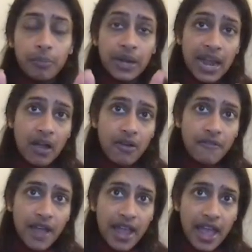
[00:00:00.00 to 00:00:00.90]
But now
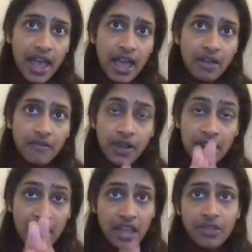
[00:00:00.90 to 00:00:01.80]
if I have
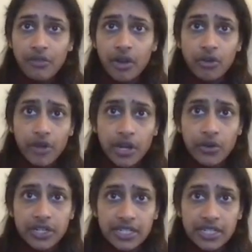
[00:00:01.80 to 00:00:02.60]
neither agree nor